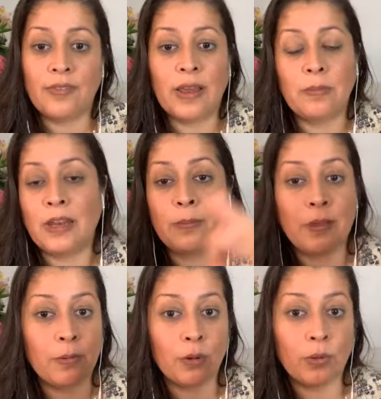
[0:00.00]
I've had
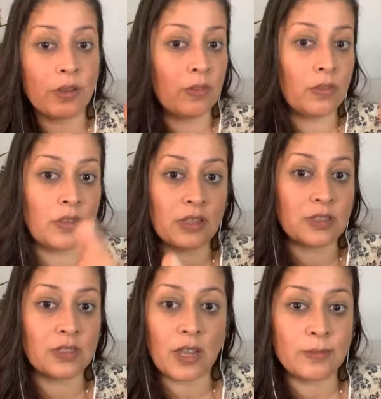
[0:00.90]
many people with
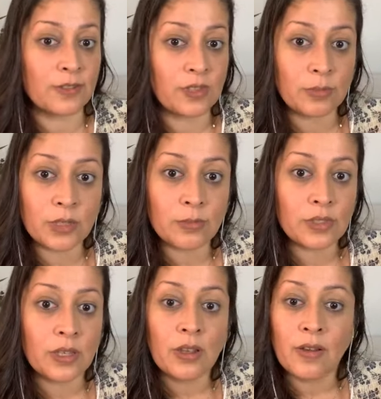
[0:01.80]
these types of
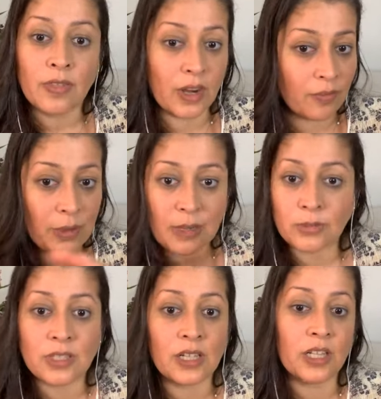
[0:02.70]
symptoms that have
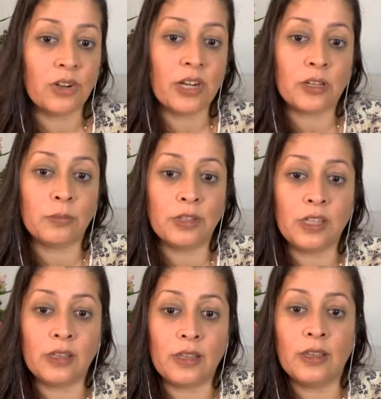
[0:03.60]
been able to clear it
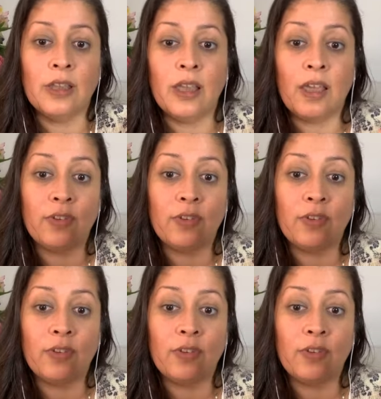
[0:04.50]
completely.